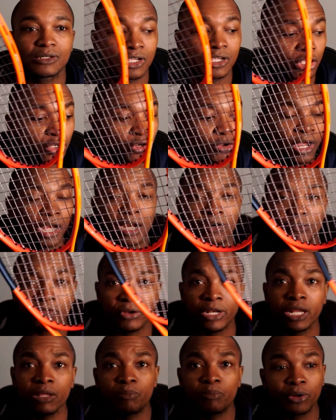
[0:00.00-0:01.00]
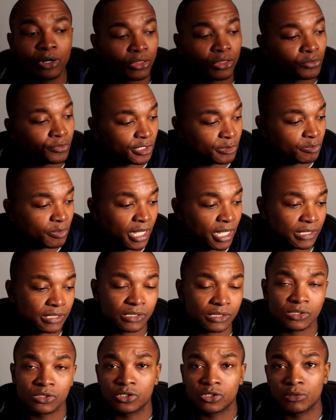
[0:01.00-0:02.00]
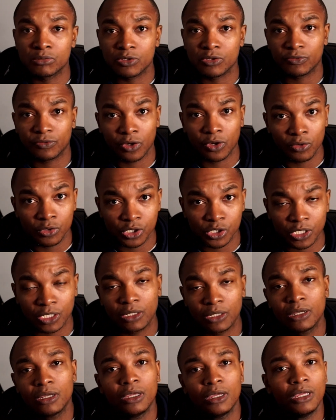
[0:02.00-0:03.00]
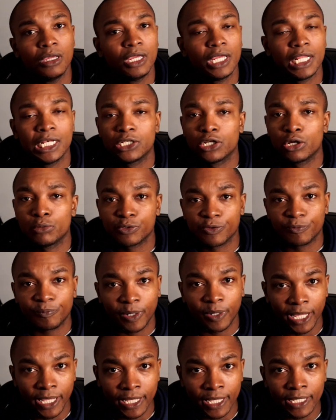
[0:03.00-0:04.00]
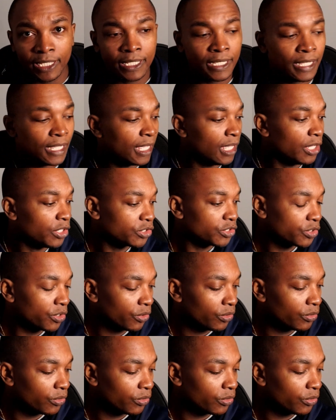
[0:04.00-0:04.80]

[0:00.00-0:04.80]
and I've really put it through its paces in terms of coaching, in terms of playing. So